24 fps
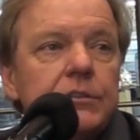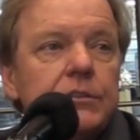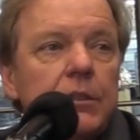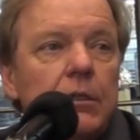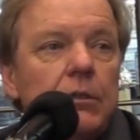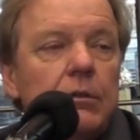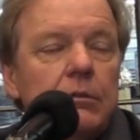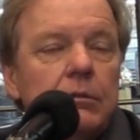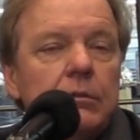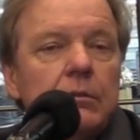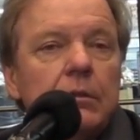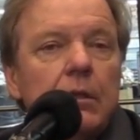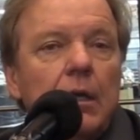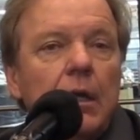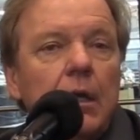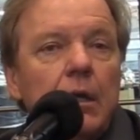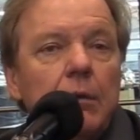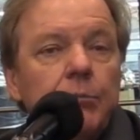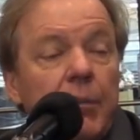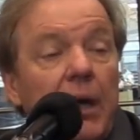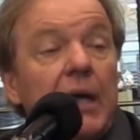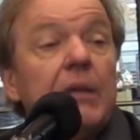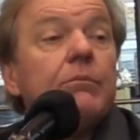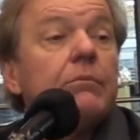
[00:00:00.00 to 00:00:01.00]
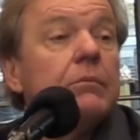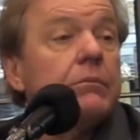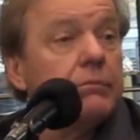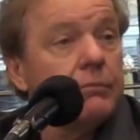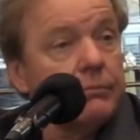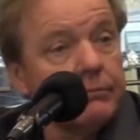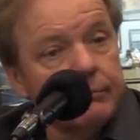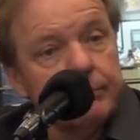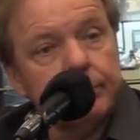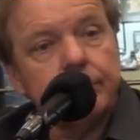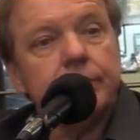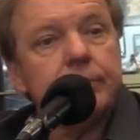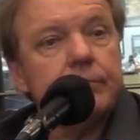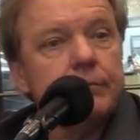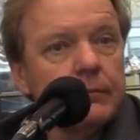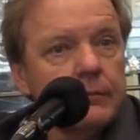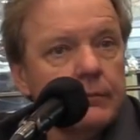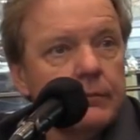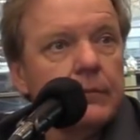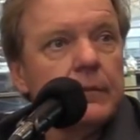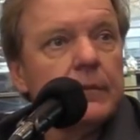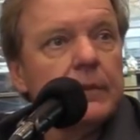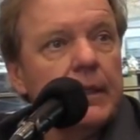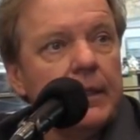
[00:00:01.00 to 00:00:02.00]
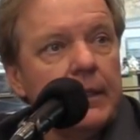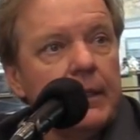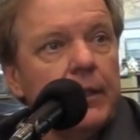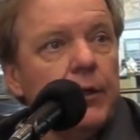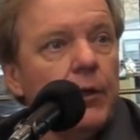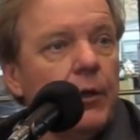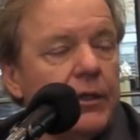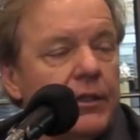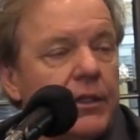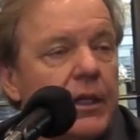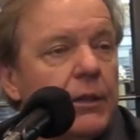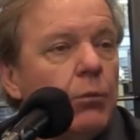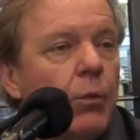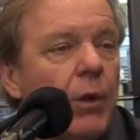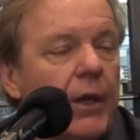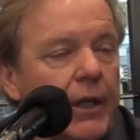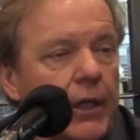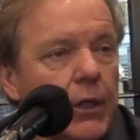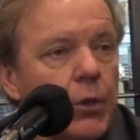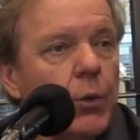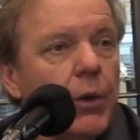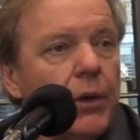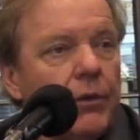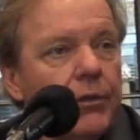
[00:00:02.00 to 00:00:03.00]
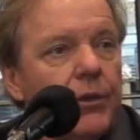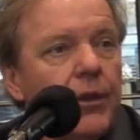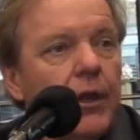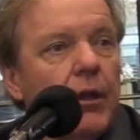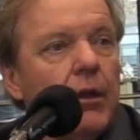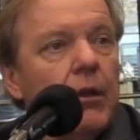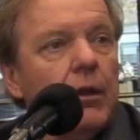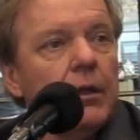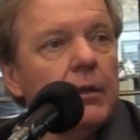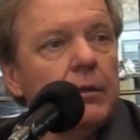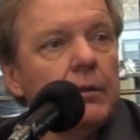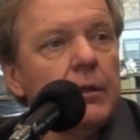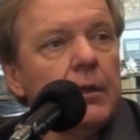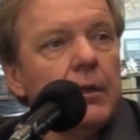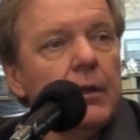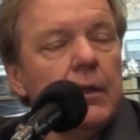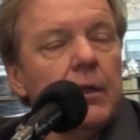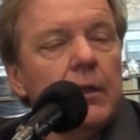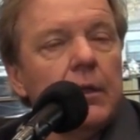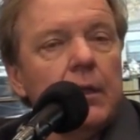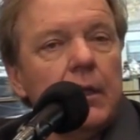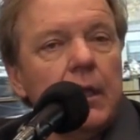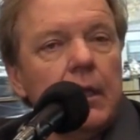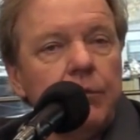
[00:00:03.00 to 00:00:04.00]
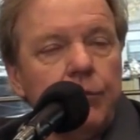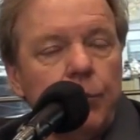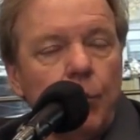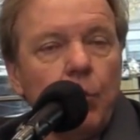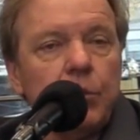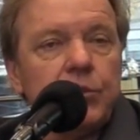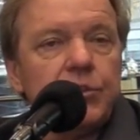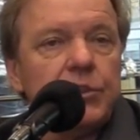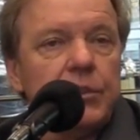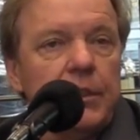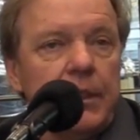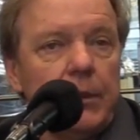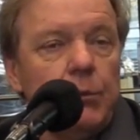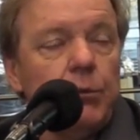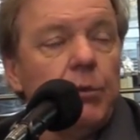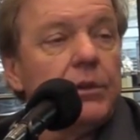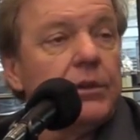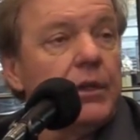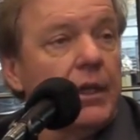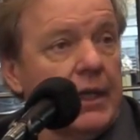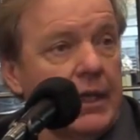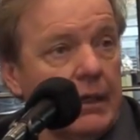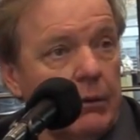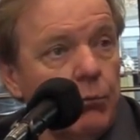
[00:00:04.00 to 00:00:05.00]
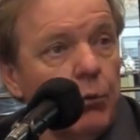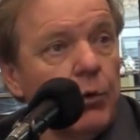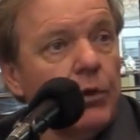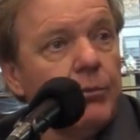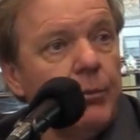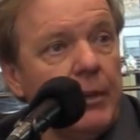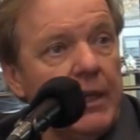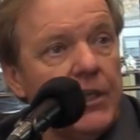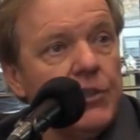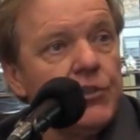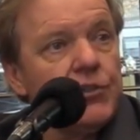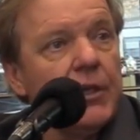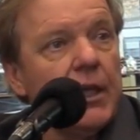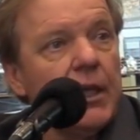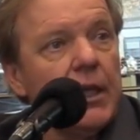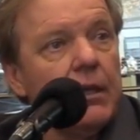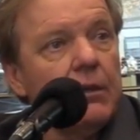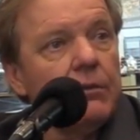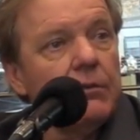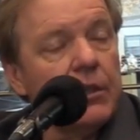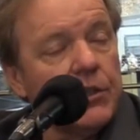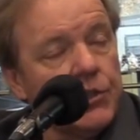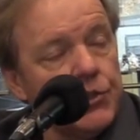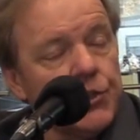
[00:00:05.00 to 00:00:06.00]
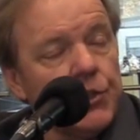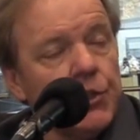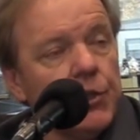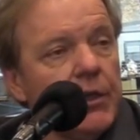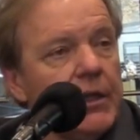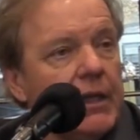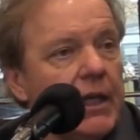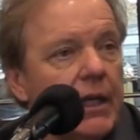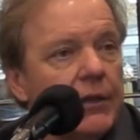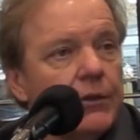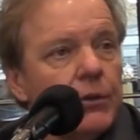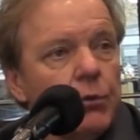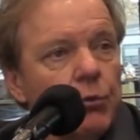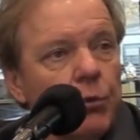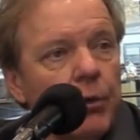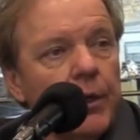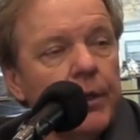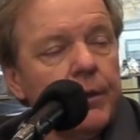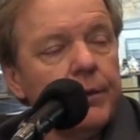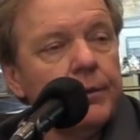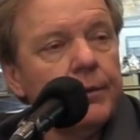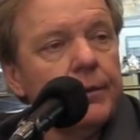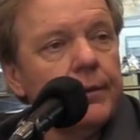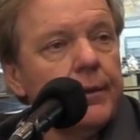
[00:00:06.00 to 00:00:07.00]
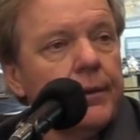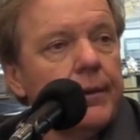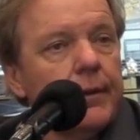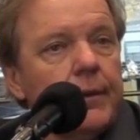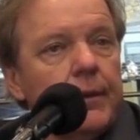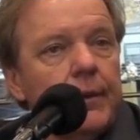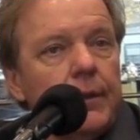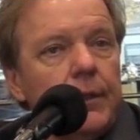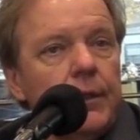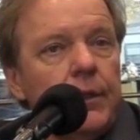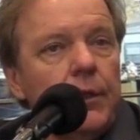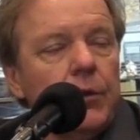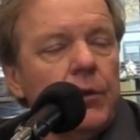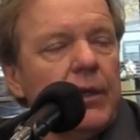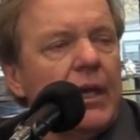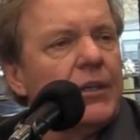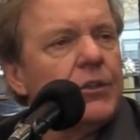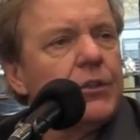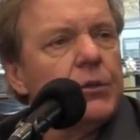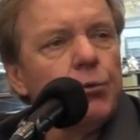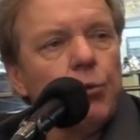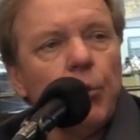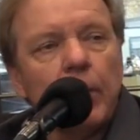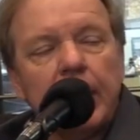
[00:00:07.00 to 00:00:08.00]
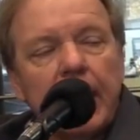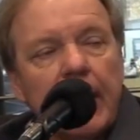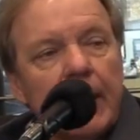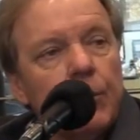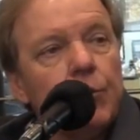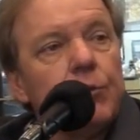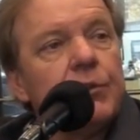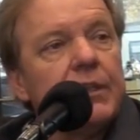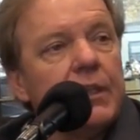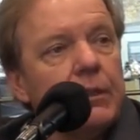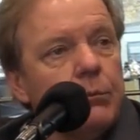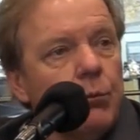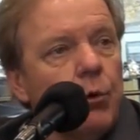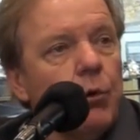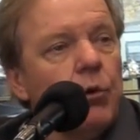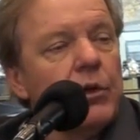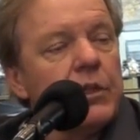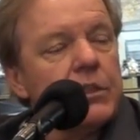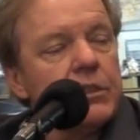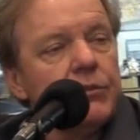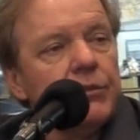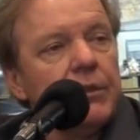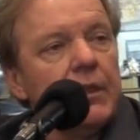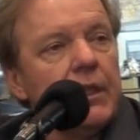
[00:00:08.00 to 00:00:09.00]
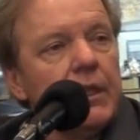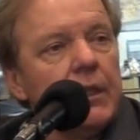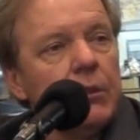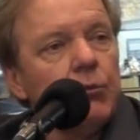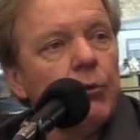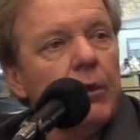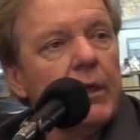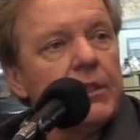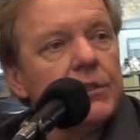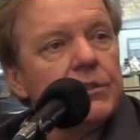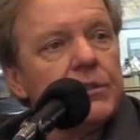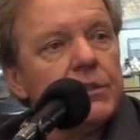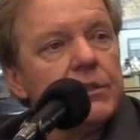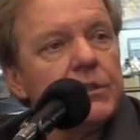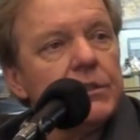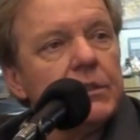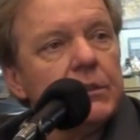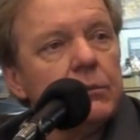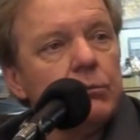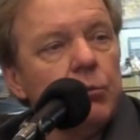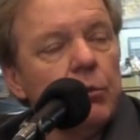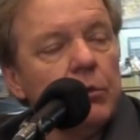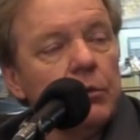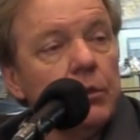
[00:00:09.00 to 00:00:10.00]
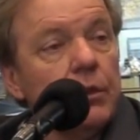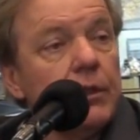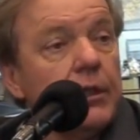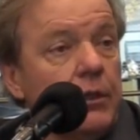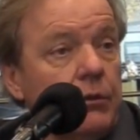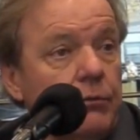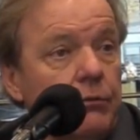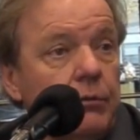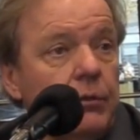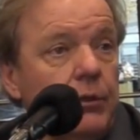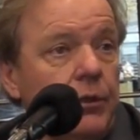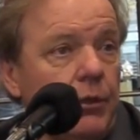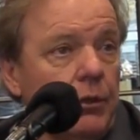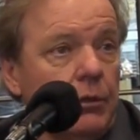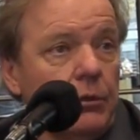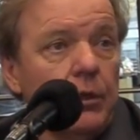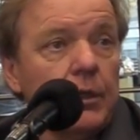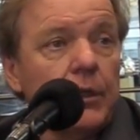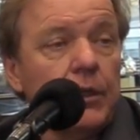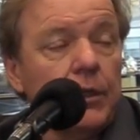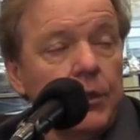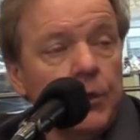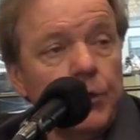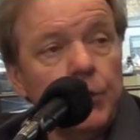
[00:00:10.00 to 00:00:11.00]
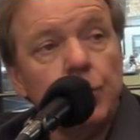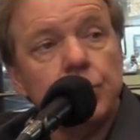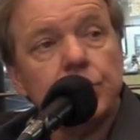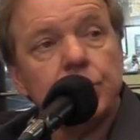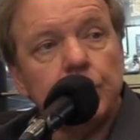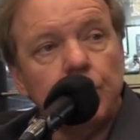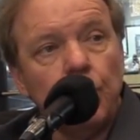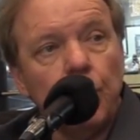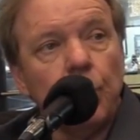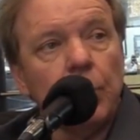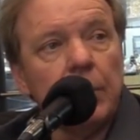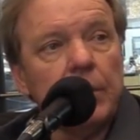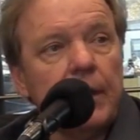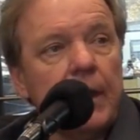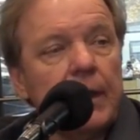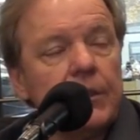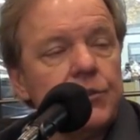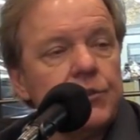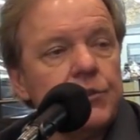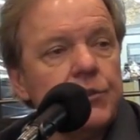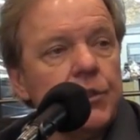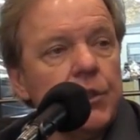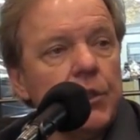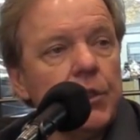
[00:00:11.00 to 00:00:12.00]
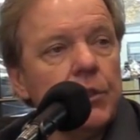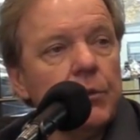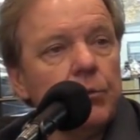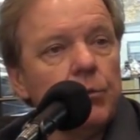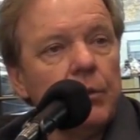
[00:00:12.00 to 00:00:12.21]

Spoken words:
So, but he didn't want to quit there. And fortunately, with BJ this year, he got to run, got to run 8 or 10 more Xfinity races. And we're looking to do some more next year.